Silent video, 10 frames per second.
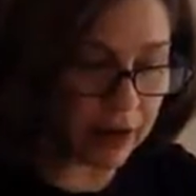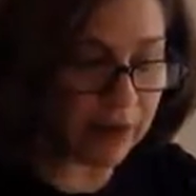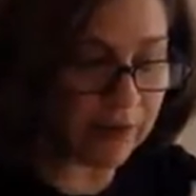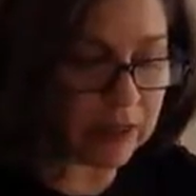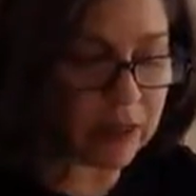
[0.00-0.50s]

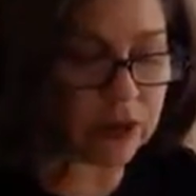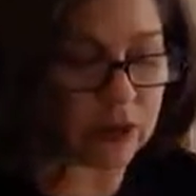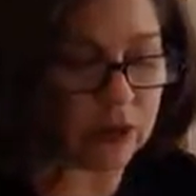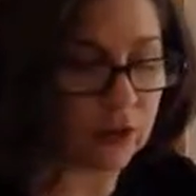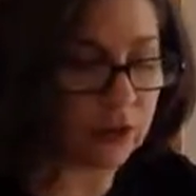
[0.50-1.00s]
Everything else
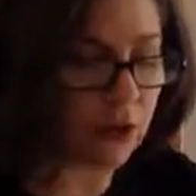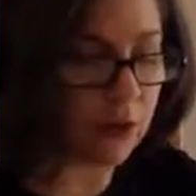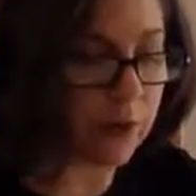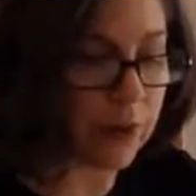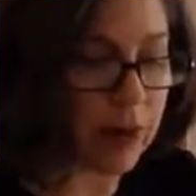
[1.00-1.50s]
is its
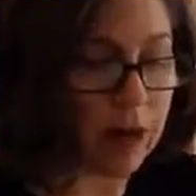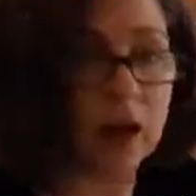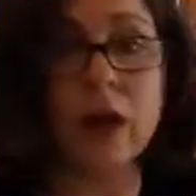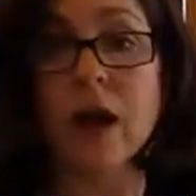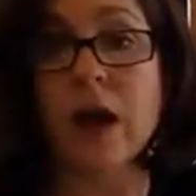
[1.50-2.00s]
own thing.
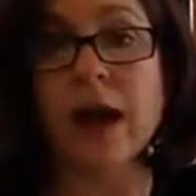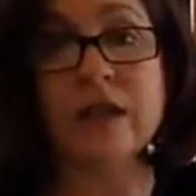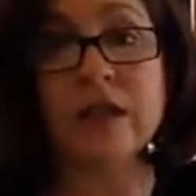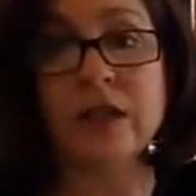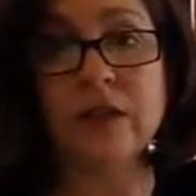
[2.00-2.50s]
I have a
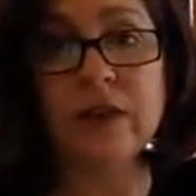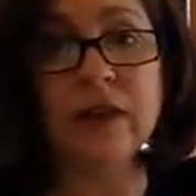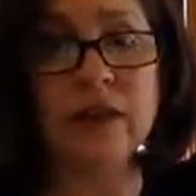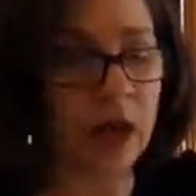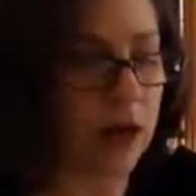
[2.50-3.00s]
nativity
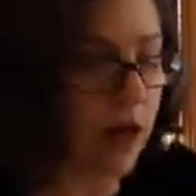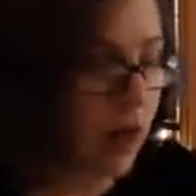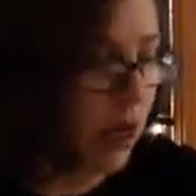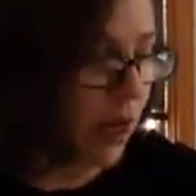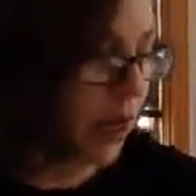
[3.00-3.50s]
set
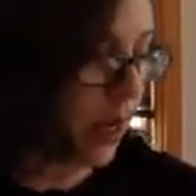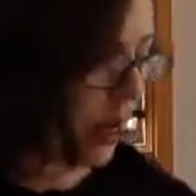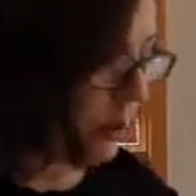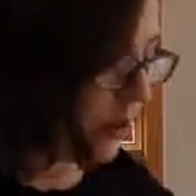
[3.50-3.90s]
and